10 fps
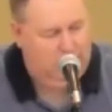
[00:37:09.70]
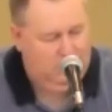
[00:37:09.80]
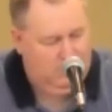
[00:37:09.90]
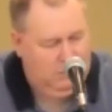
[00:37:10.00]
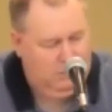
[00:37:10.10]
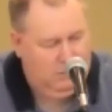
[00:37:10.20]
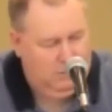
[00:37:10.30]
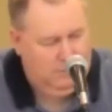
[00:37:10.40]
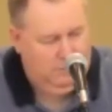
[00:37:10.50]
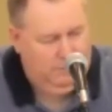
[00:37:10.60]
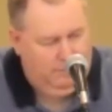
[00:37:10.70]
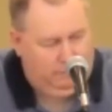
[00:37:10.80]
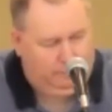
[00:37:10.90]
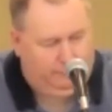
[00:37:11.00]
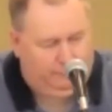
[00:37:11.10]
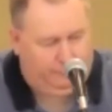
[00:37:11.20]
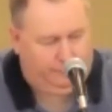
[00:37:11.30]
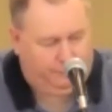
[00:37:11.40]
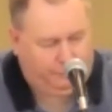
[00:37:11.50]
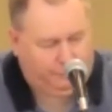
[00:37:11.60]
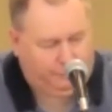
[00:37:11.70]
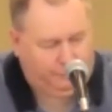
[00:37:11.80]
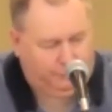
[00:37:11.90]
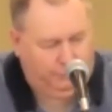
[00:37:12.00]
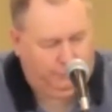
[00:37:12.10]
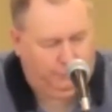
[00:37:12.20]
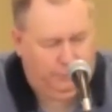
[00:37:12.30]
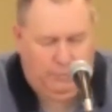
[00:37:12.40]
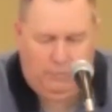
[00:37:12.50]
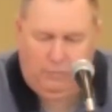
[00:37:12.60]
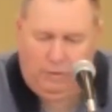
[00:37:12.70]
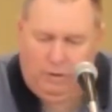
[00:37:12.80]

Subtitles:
[no speech]